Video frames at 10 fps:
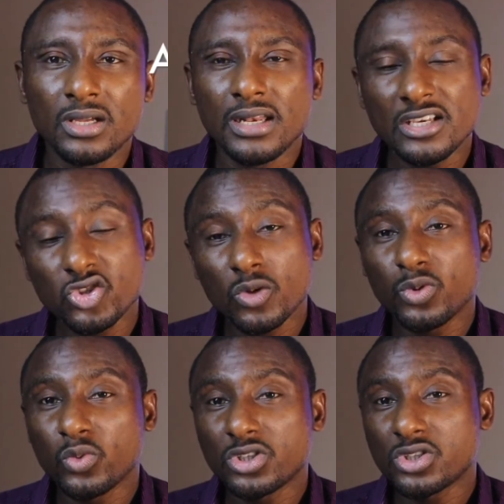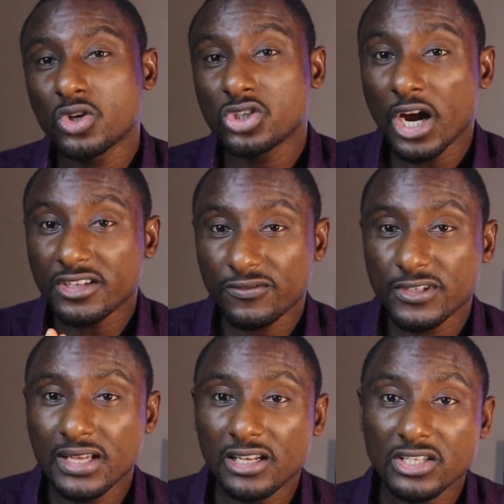Next up, we will discuss
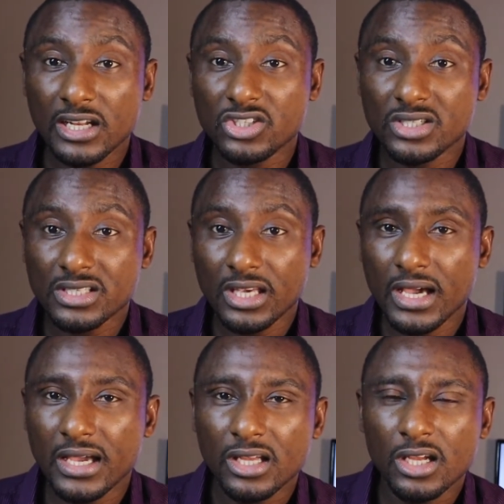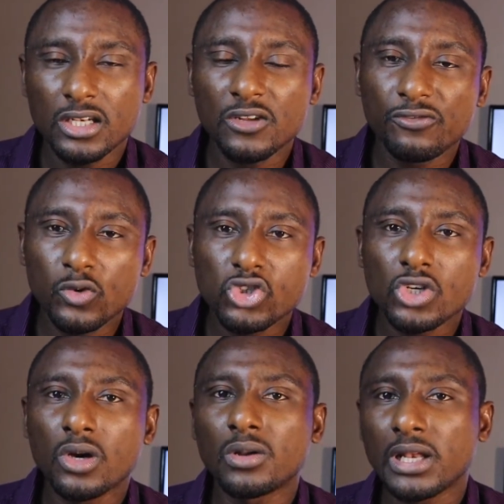artificial intelligence, AI, the
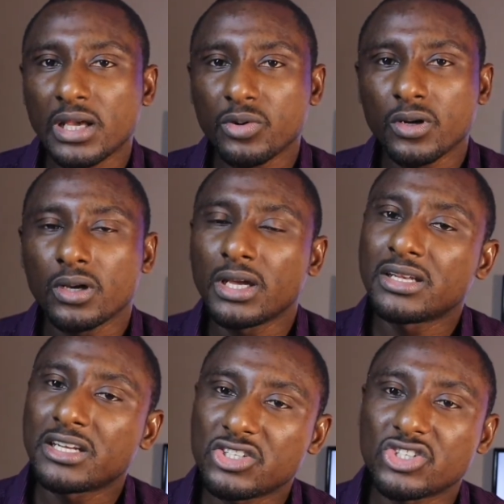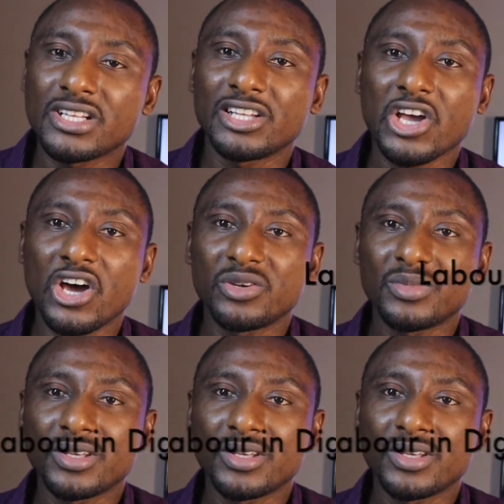future labor in the digital economy.